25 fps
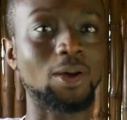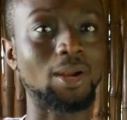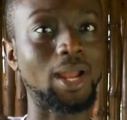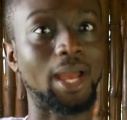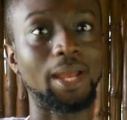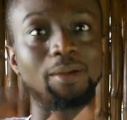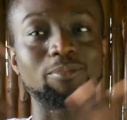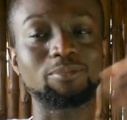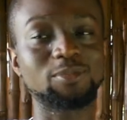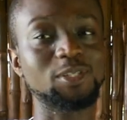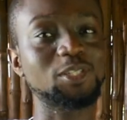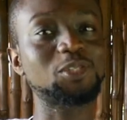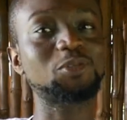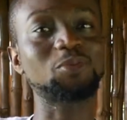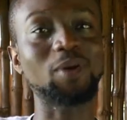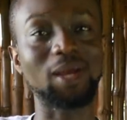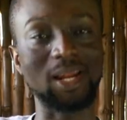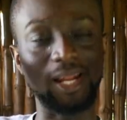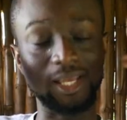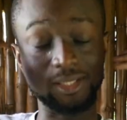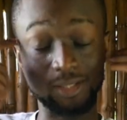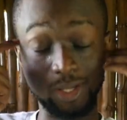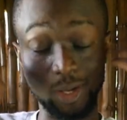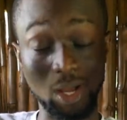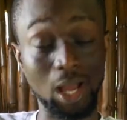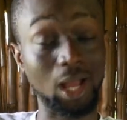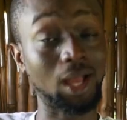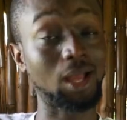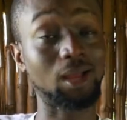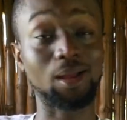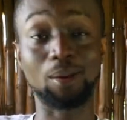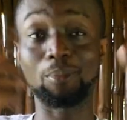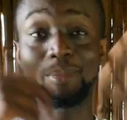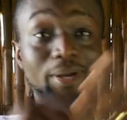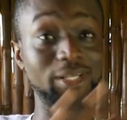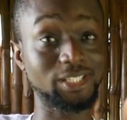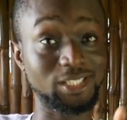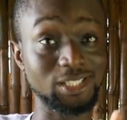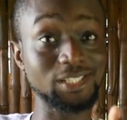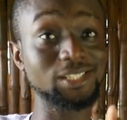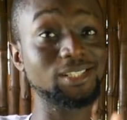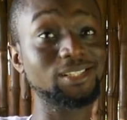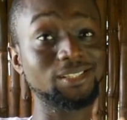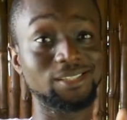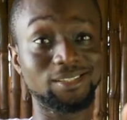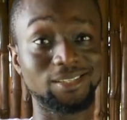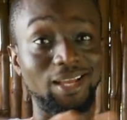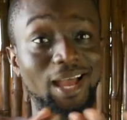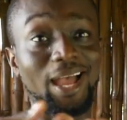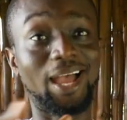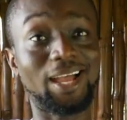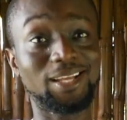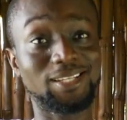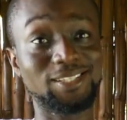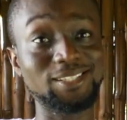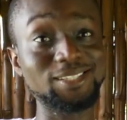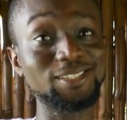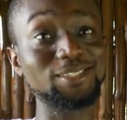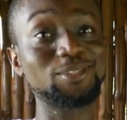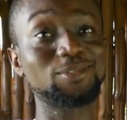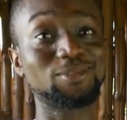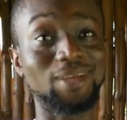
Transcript: I just realize I actually